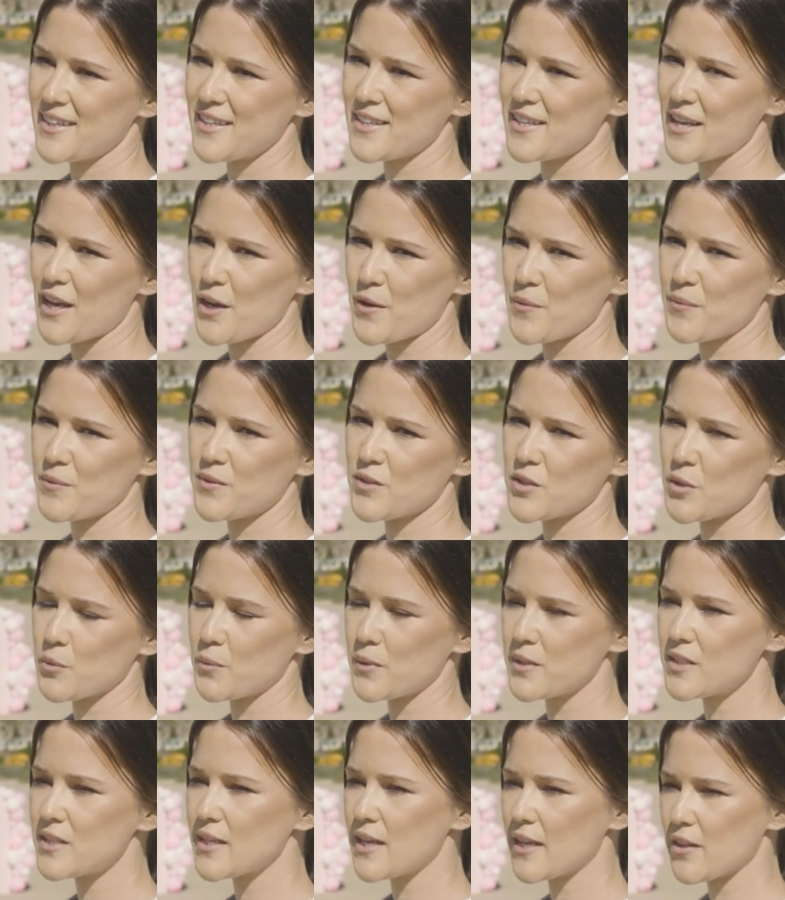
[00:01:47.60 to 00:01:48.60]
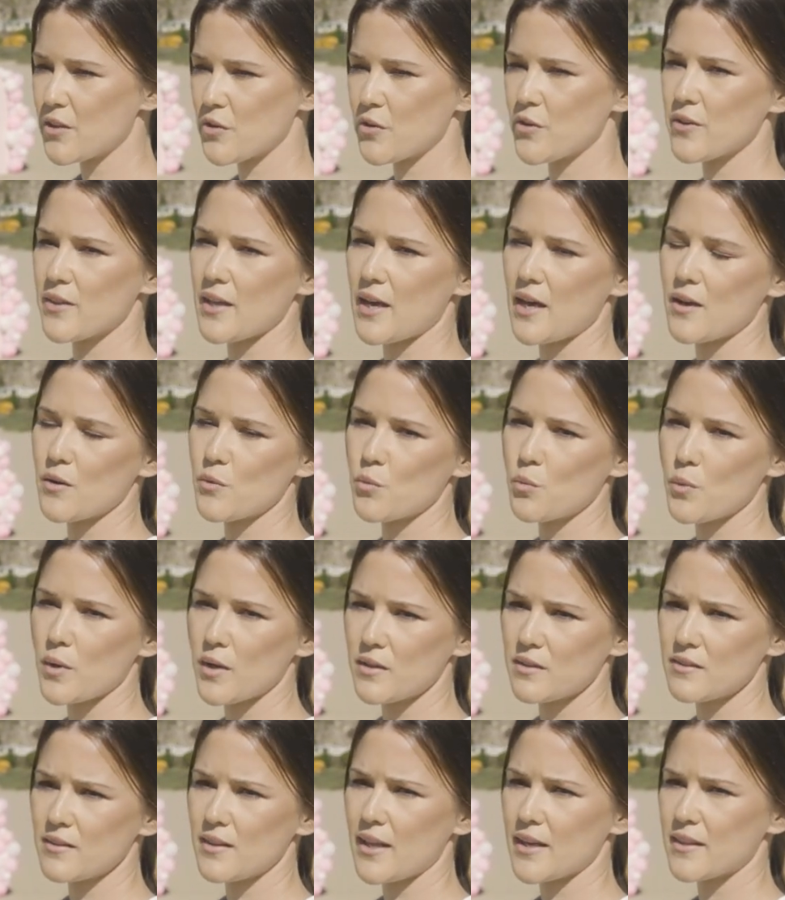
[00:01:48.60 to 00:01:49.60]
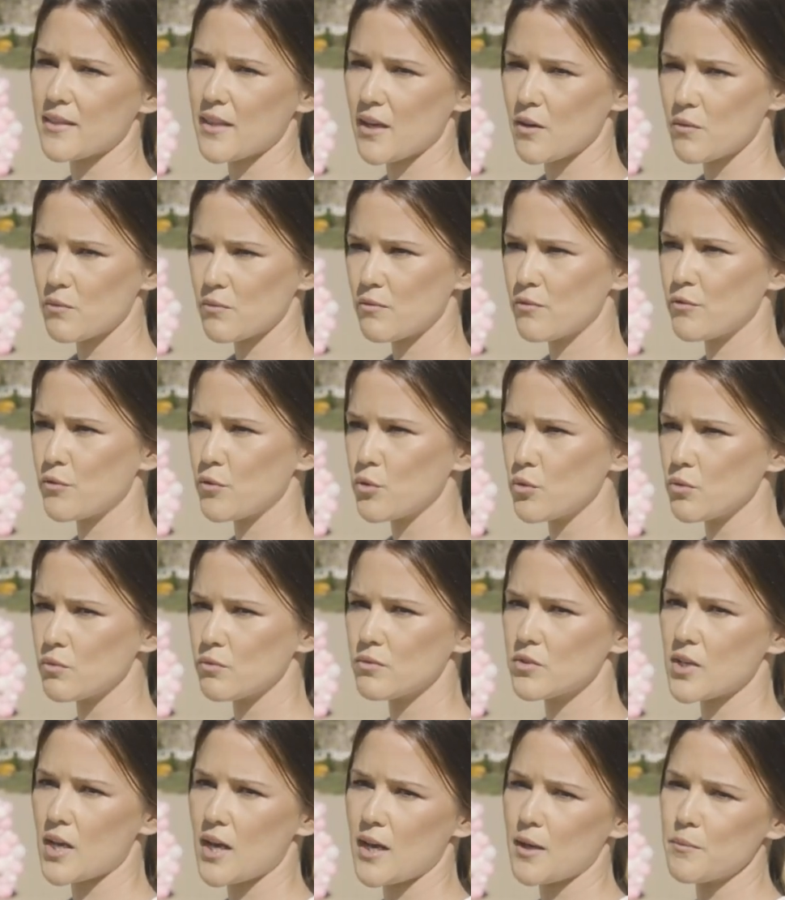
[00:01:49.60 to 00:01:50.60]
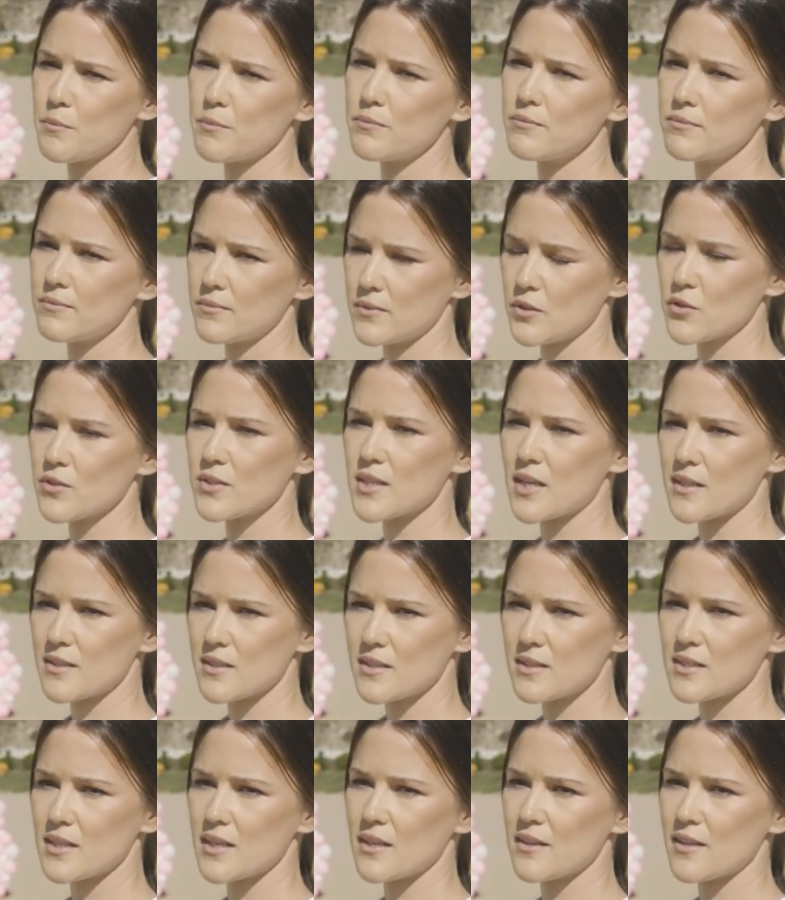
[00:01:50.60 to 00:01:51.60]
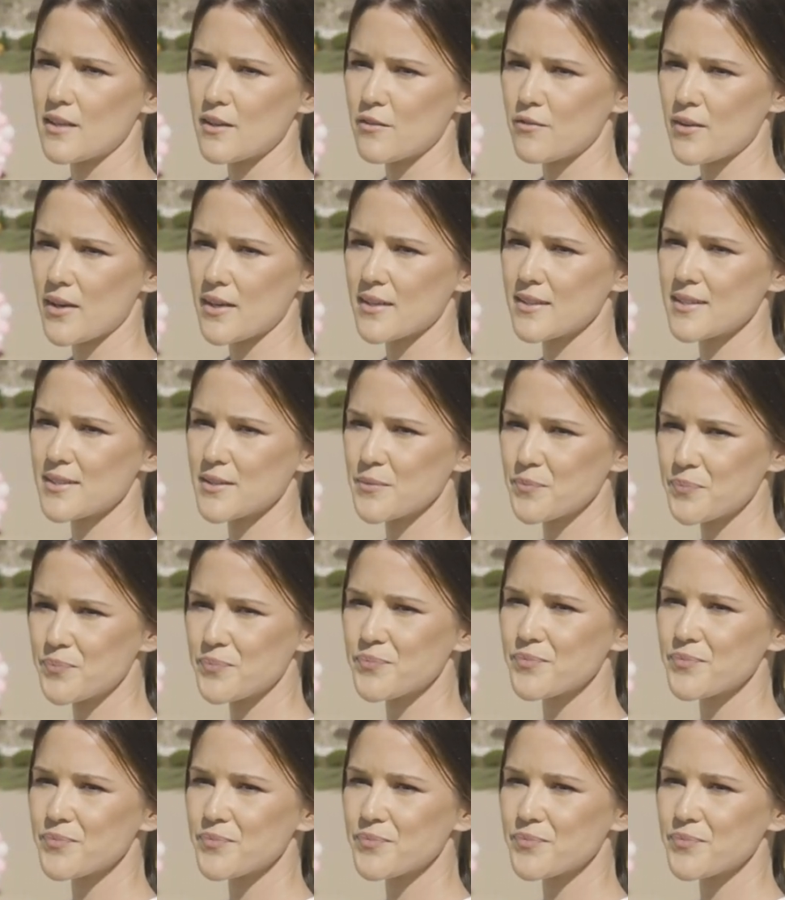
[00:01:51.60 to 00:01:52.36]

yeah. So once you get through that, like that full tub, you'll start to see the effects.